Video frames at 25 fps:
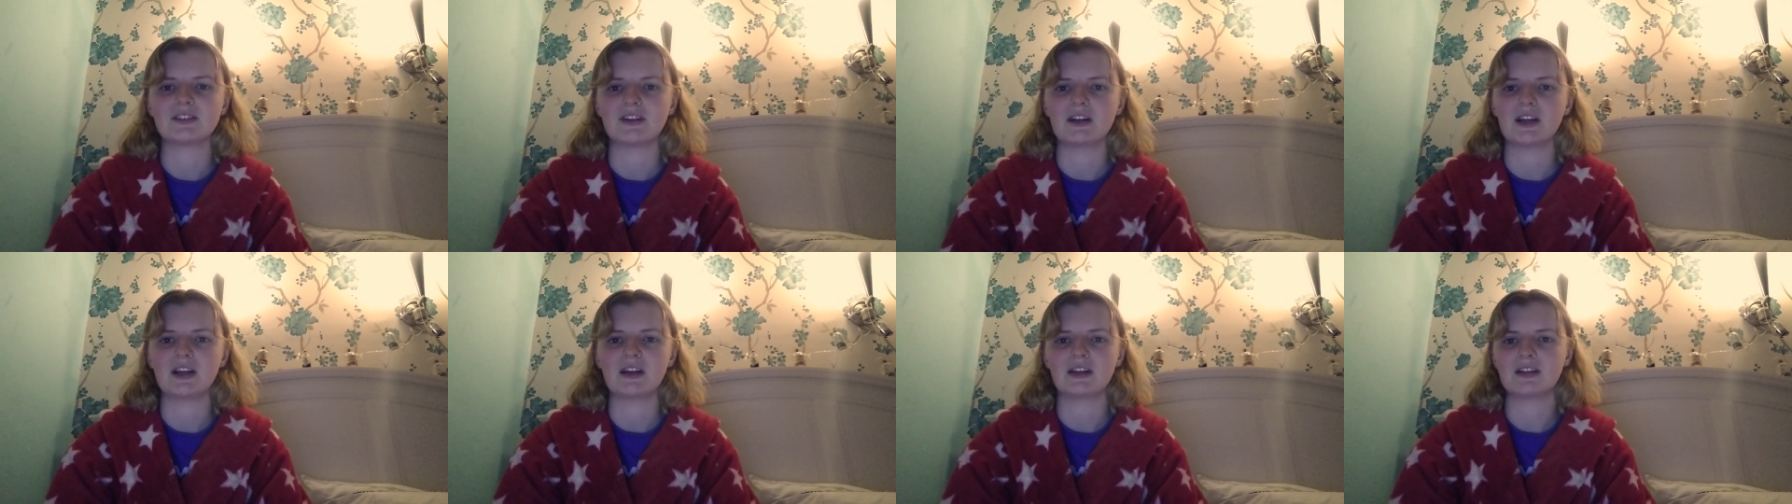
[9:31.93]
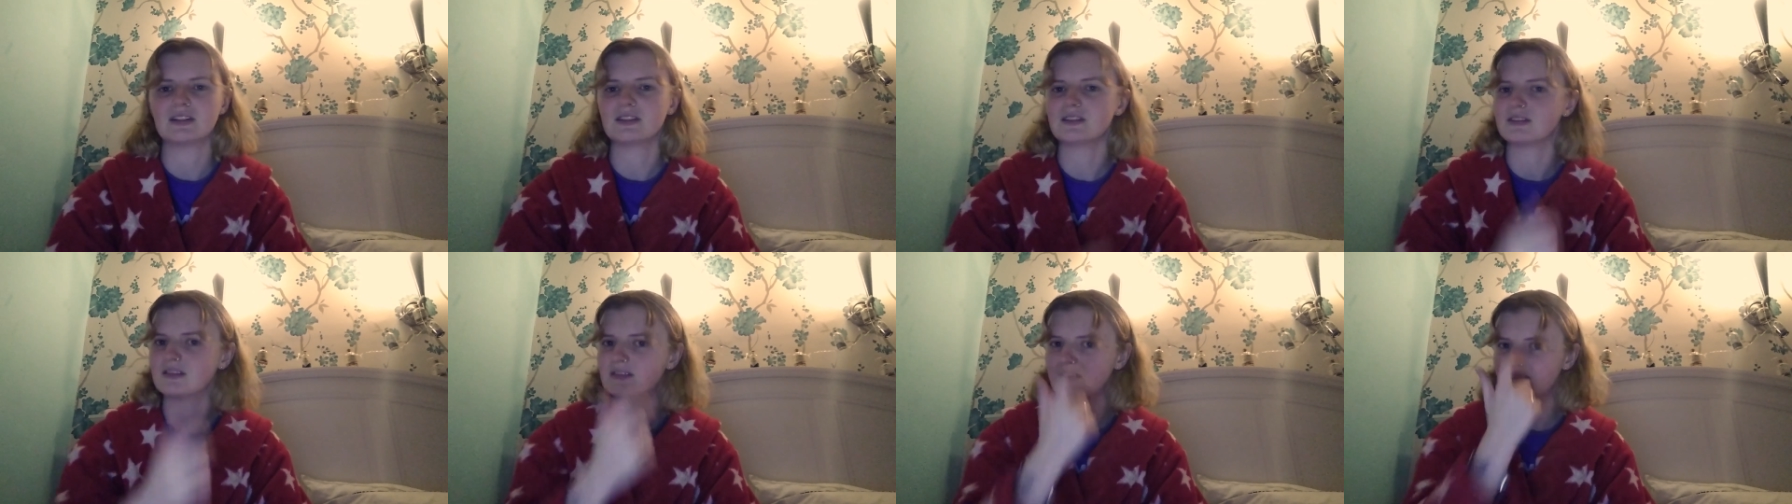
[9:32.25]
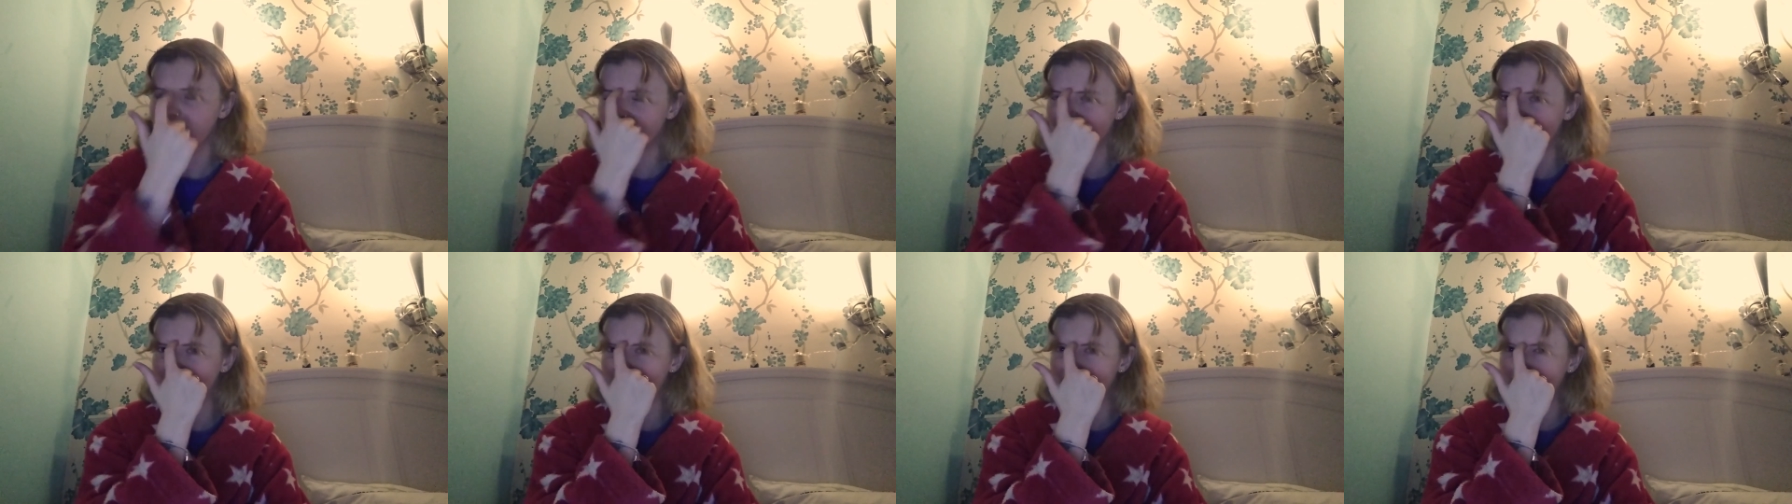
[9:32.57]
so like
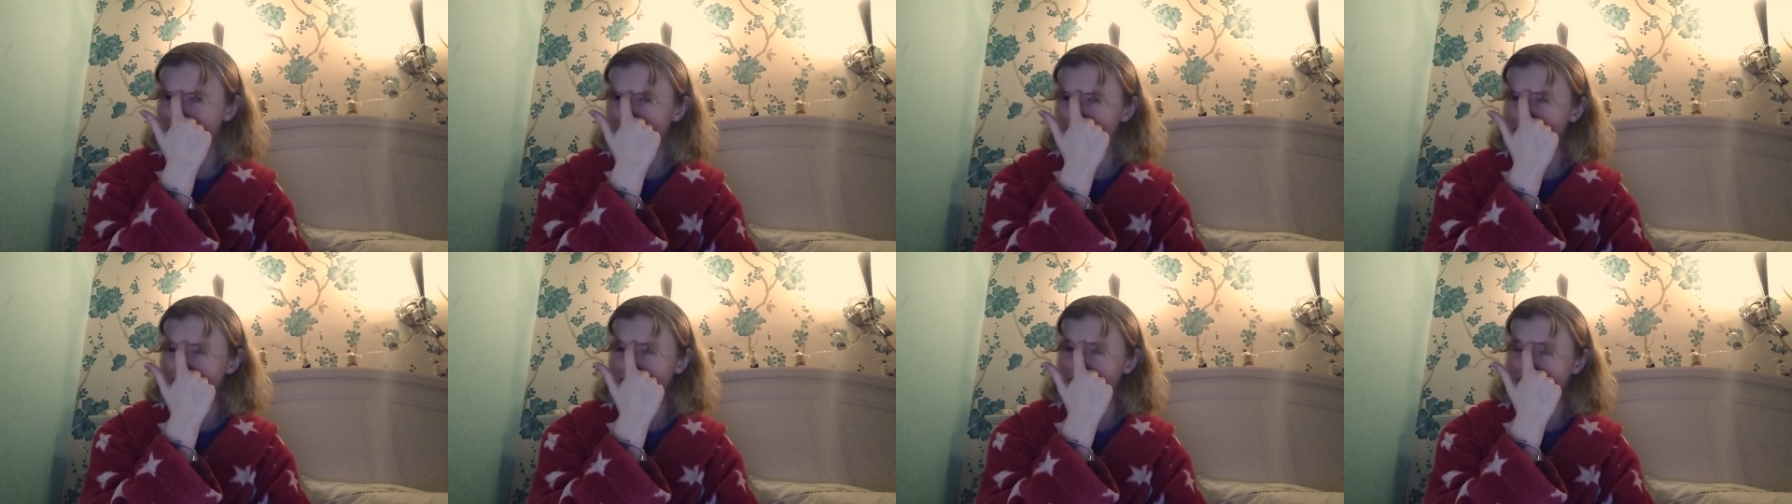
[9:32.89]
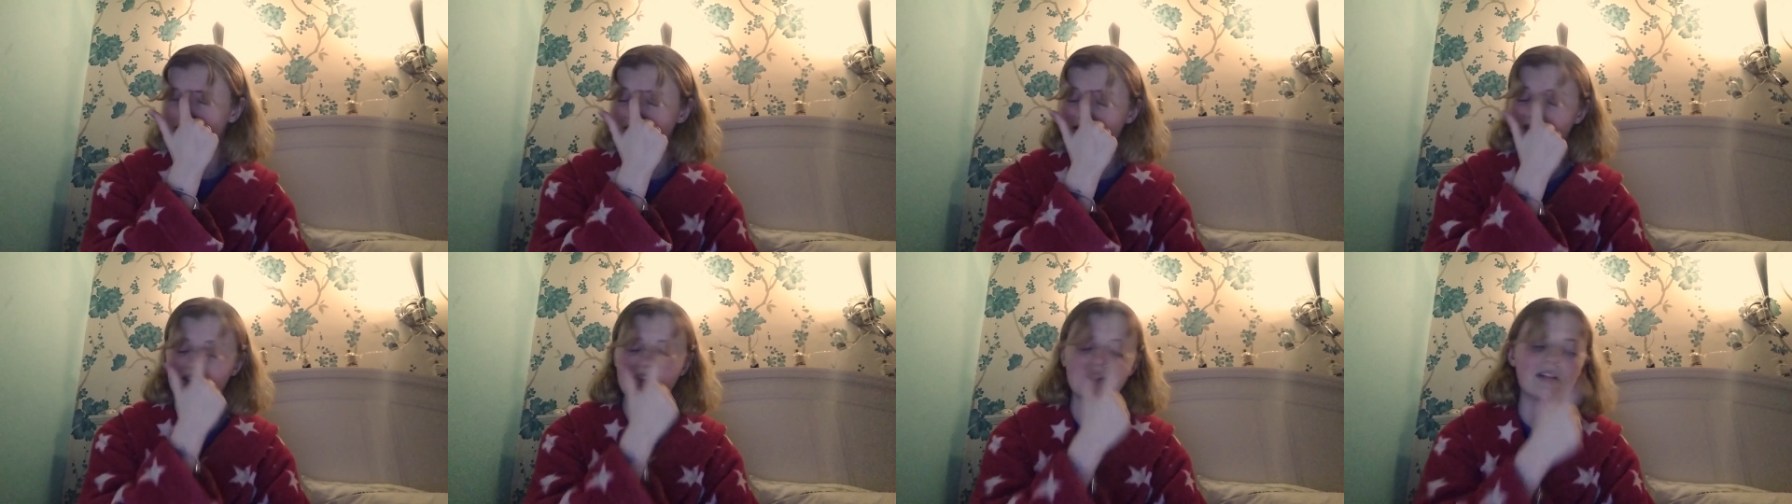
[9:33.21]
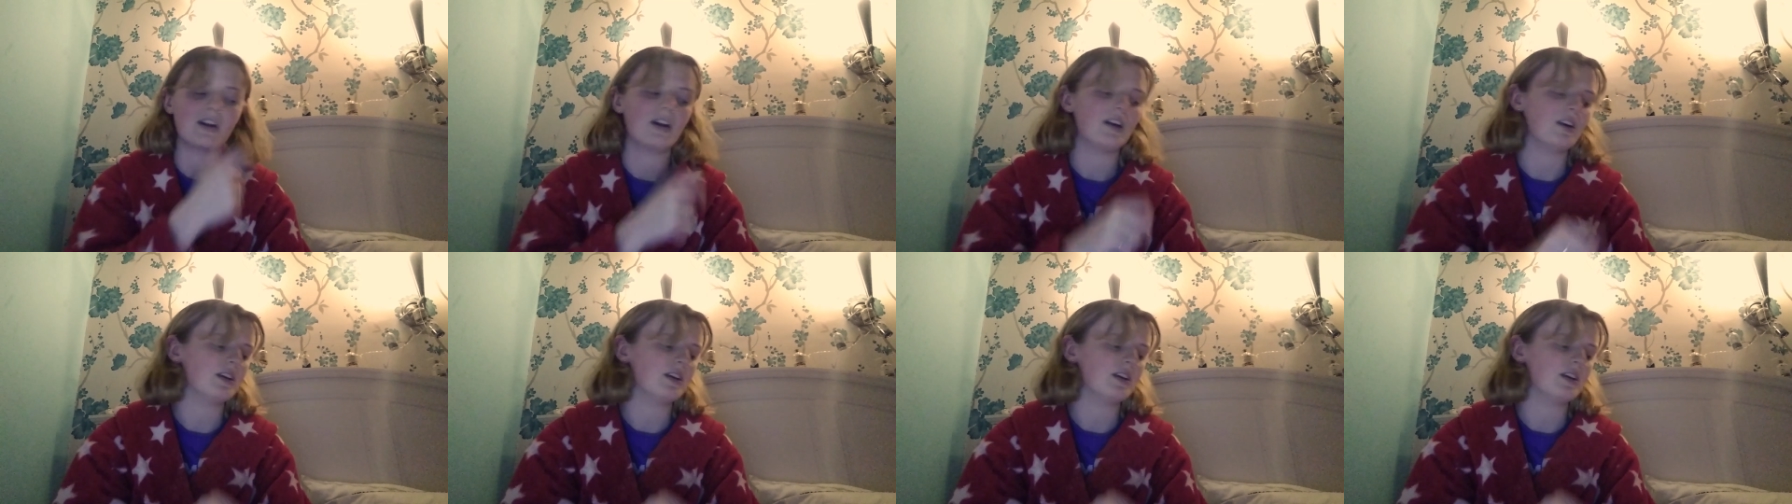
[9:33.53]
the year before I started